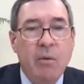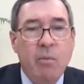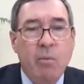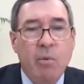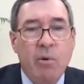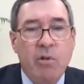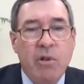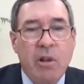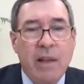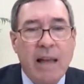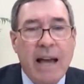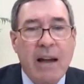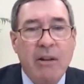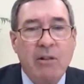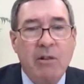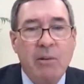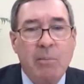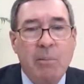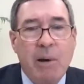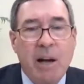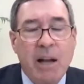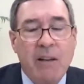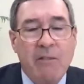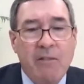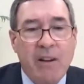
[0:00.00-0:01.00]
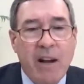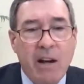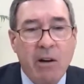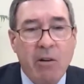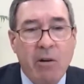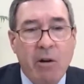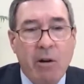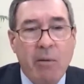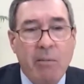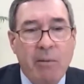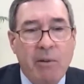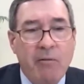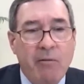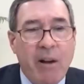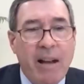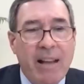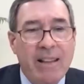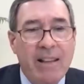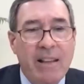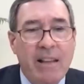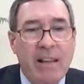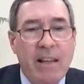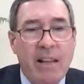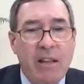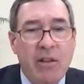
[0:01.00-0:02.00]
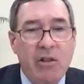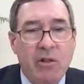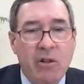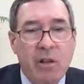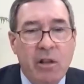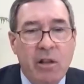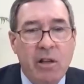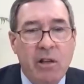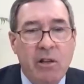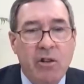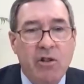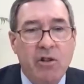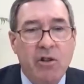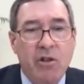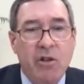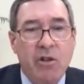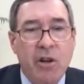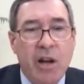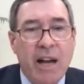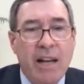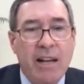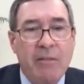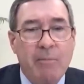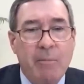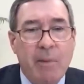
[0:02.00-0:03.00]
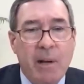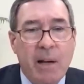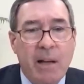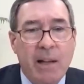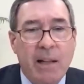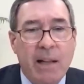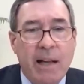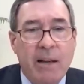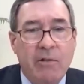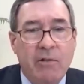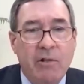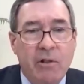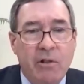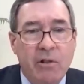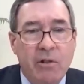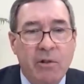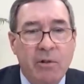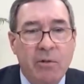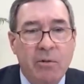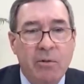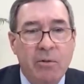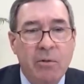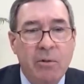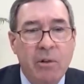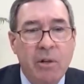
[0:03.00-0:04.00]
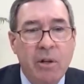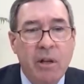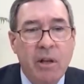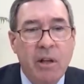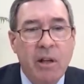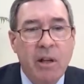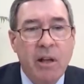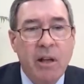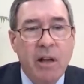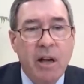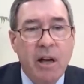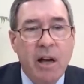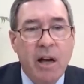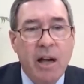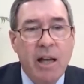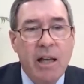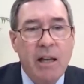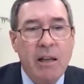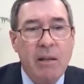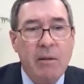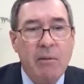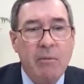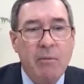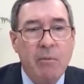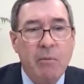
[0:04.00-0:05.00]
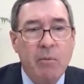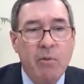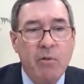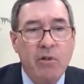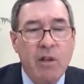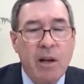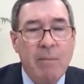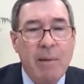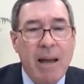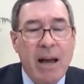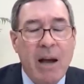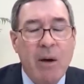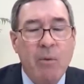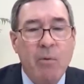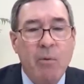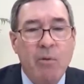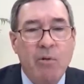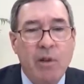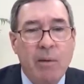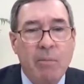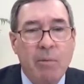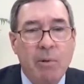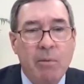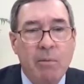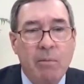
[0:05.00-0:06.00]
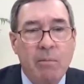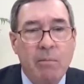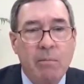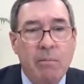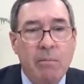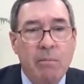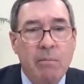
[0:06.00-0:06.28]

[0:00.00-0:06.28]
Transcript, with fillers: was allowed to buy a firearm that, frankly, he, sh- he should not have been allowed to do. Uh, reclaiming, reclaiming my